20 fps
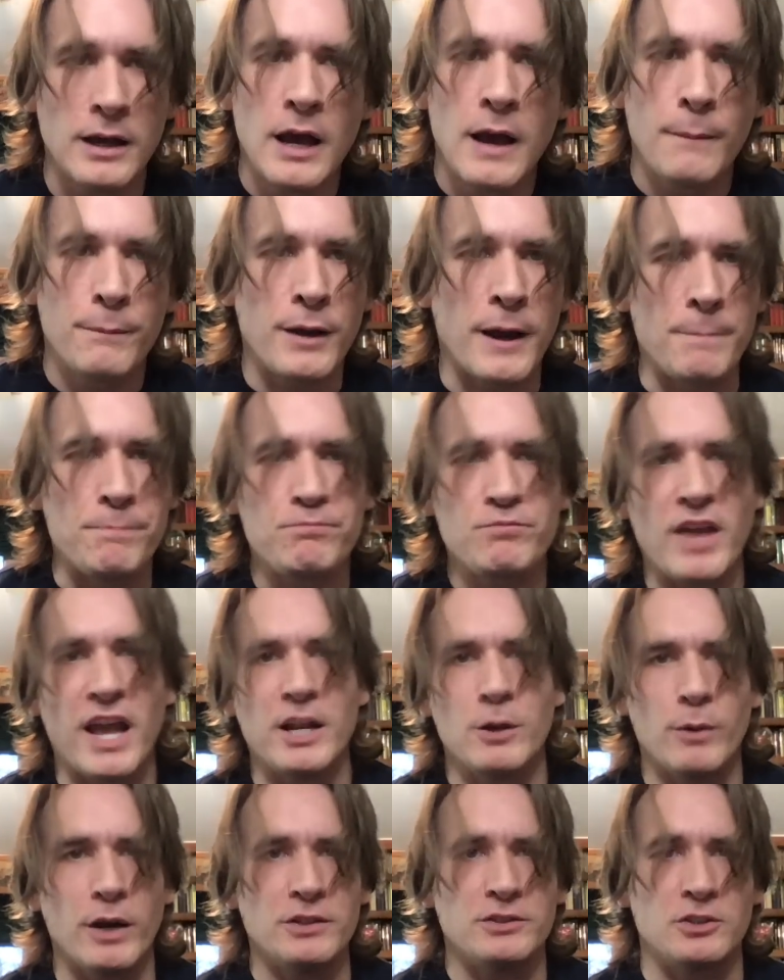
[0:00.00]
But
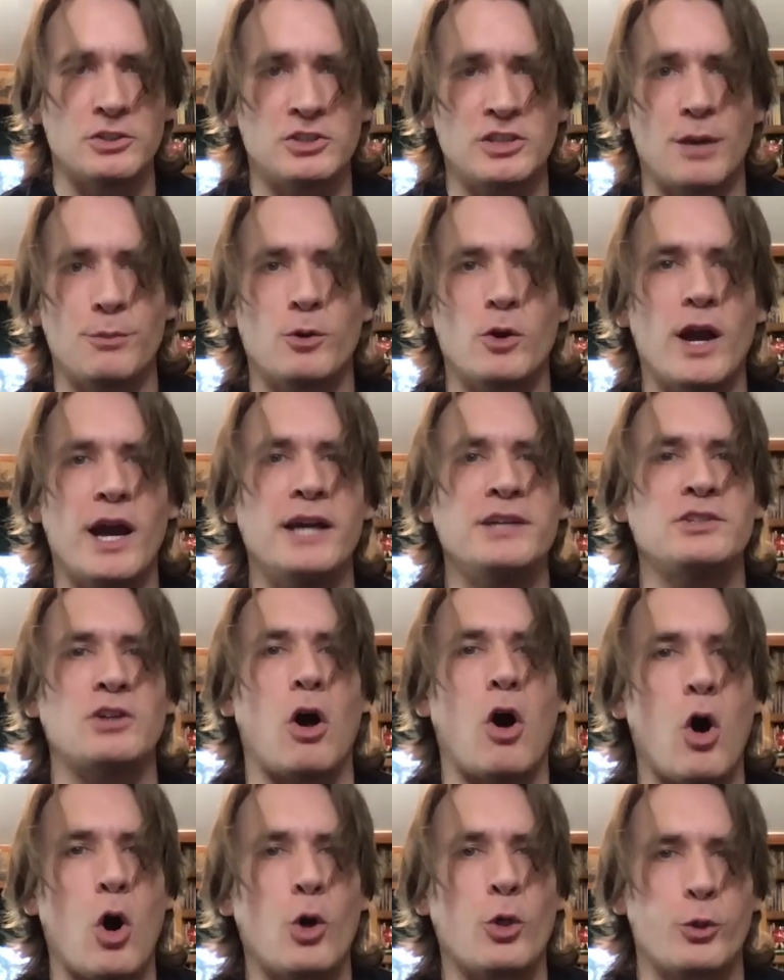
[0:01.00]
anyways, to summarize
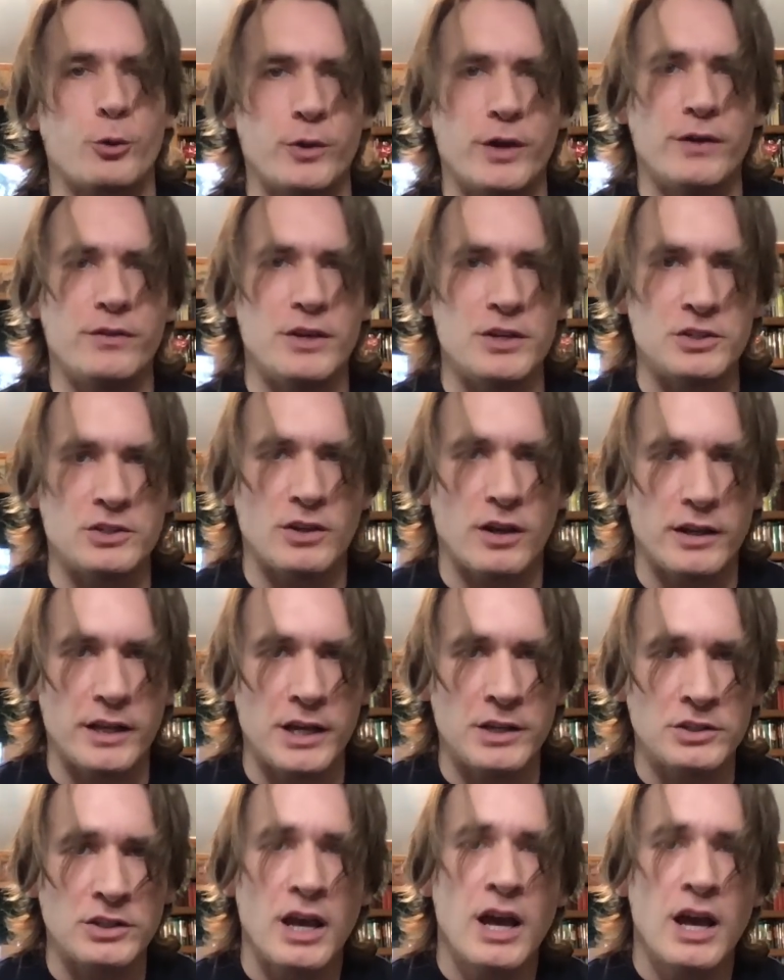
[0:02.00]
all three of these studies,